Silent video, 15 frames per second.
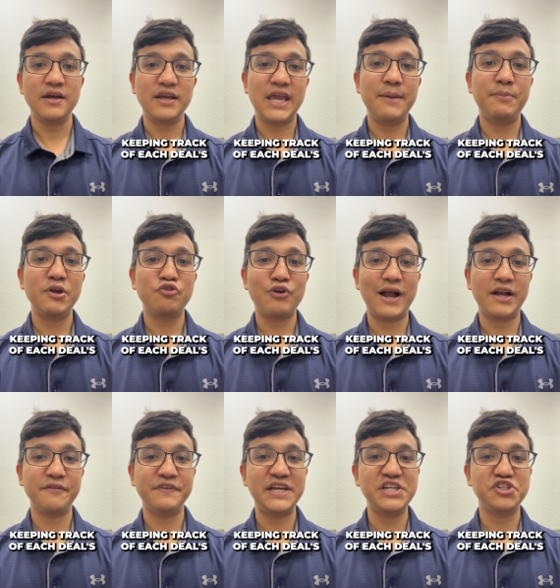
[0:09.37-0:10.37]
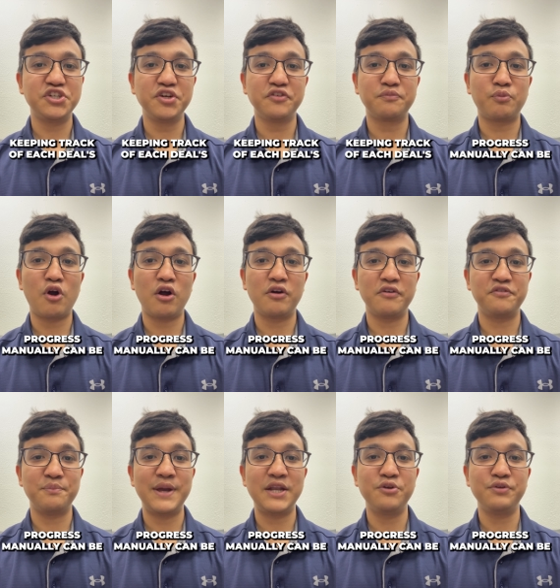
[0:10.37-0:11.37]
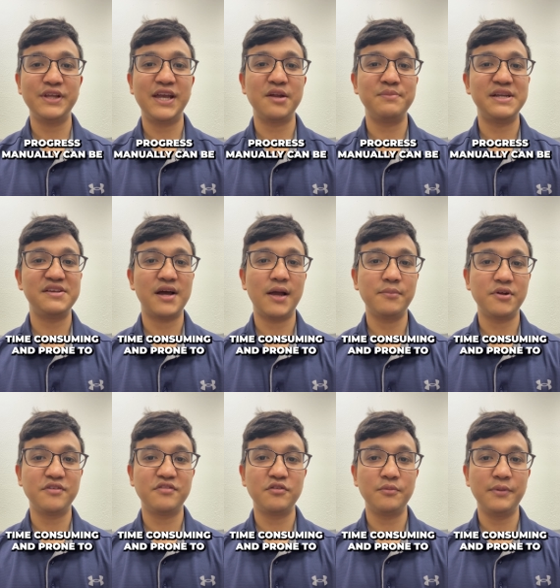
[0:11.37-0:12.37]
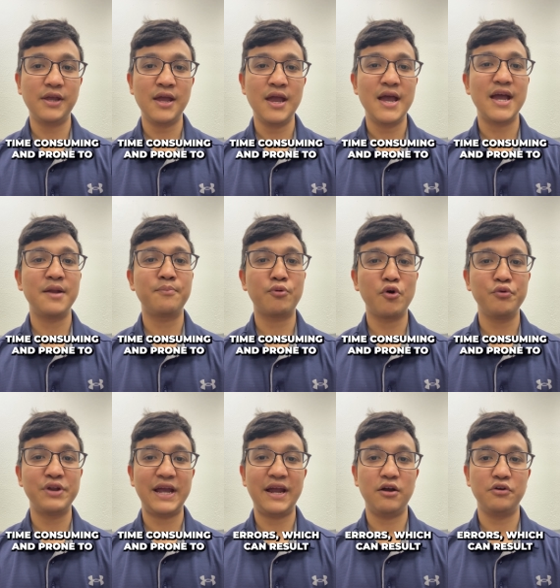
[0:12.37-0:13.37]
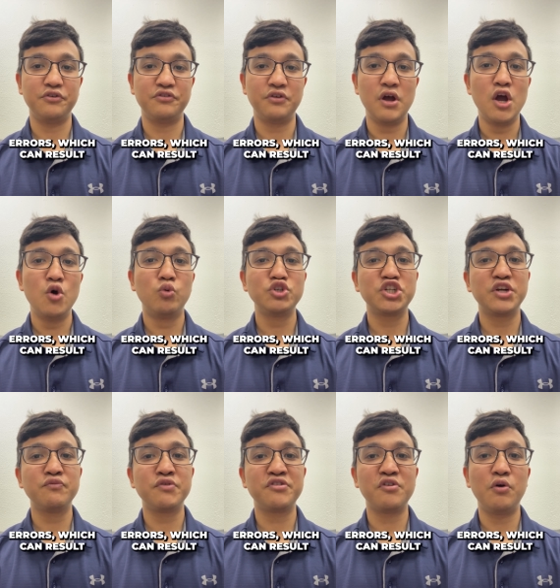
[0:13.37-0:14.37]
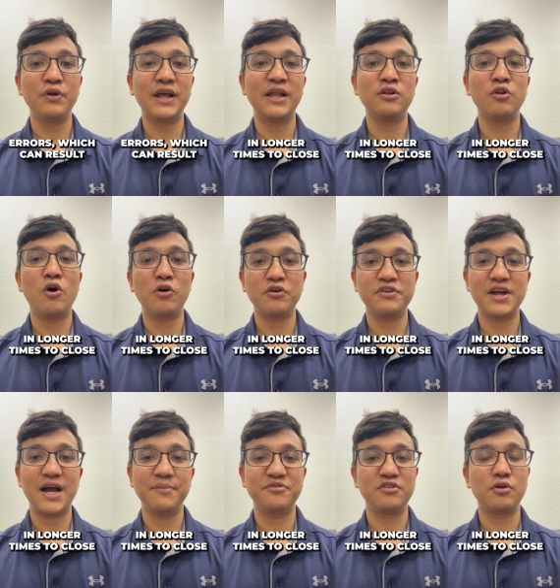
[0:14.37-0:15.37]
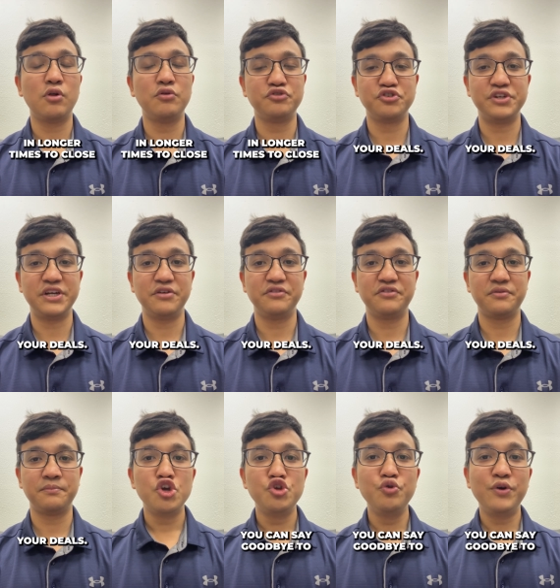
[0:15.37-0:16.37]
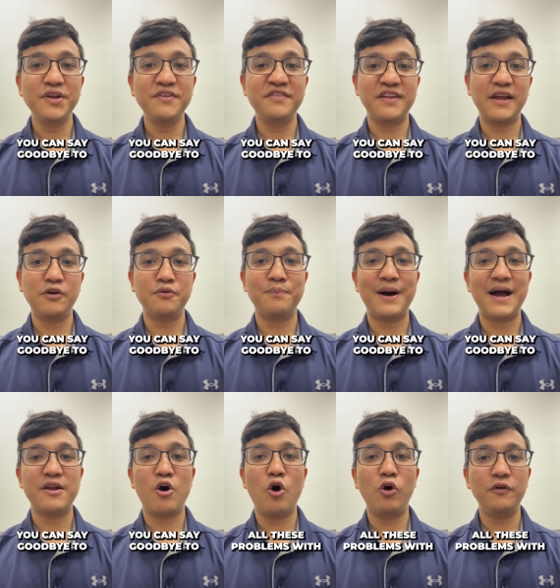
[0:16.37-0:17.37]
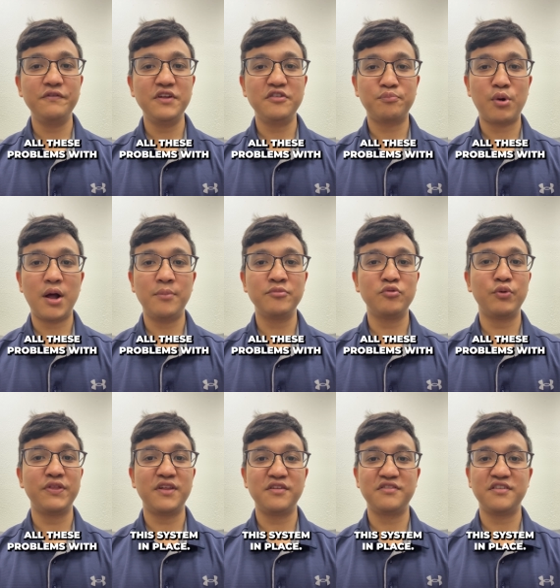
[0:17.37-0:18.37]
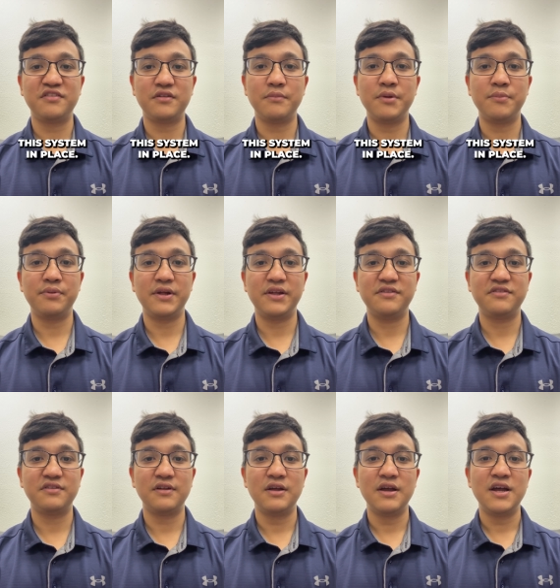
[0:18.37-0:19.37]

Keeping track of each deal's progress manually can be time-consuming and prone to errors, which can result in longer times to close your deals. You can say goodbye to all of these problems with this system in place.